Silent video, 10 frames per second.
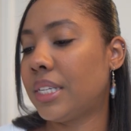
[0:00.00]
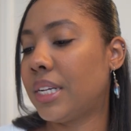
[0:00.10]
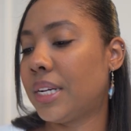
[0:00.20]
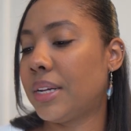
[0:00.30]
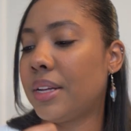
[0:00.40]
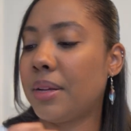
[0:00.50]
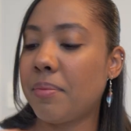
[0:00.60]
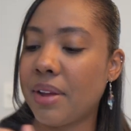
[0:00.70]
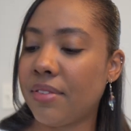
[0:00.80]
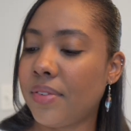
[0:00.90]
to
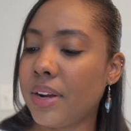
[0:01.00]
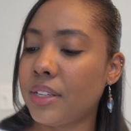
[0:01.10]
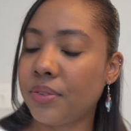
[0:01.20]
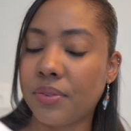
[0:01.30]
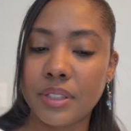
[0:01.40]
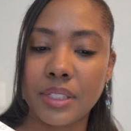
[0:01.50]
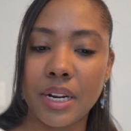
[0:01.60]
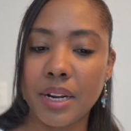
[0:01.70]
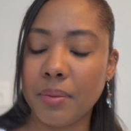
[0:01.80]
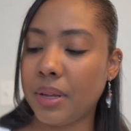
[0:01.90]
my friends for
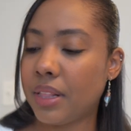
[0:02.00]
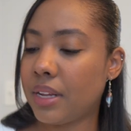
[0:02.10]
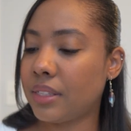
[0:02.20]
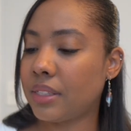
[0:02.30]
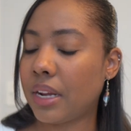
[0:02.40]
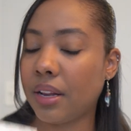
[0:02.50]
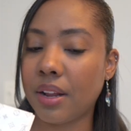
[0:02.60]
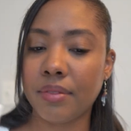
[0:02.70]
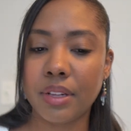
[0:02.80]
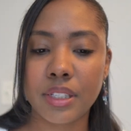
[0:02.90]
sending me this. I
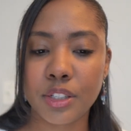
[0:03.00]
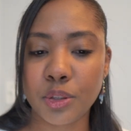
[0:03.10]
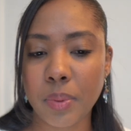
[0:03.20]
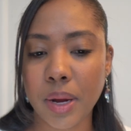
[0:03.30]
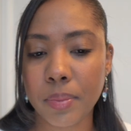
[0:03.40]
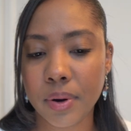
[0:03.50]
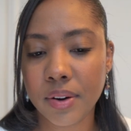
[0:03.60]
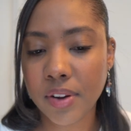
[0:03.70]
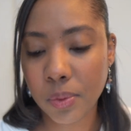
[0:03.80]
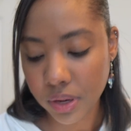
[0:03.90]
love the tissue paper
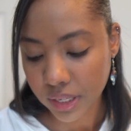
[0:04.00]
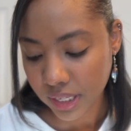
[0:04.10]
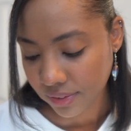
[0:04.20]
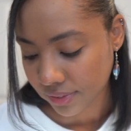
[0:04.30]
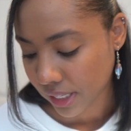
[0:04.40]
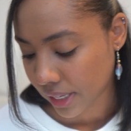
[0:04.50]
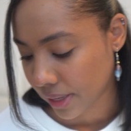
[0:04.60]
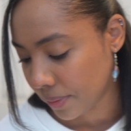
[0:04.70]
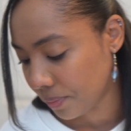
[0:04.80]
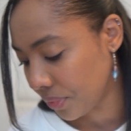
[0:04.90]
if I want to gift it.
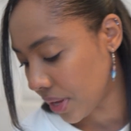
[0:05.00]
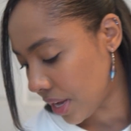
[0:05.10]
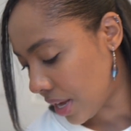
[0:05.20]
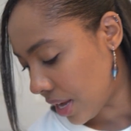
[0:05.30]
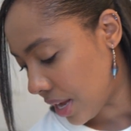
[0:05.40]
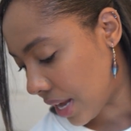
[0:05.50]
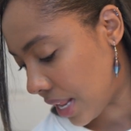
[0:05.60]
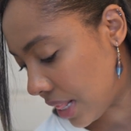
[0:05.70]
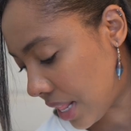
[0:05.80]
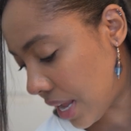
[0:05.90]

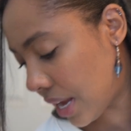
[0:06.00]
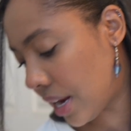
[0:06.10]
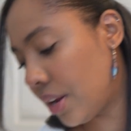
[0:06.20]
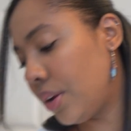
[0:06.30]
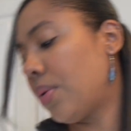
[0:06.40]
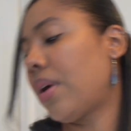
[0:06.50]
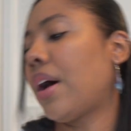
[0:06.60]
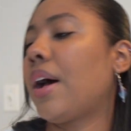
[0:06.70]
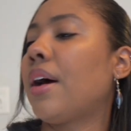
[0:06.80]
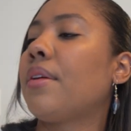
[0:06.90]
And then you
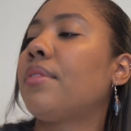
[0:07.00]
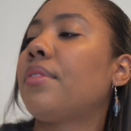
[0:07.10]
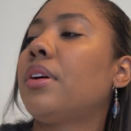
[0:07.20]
have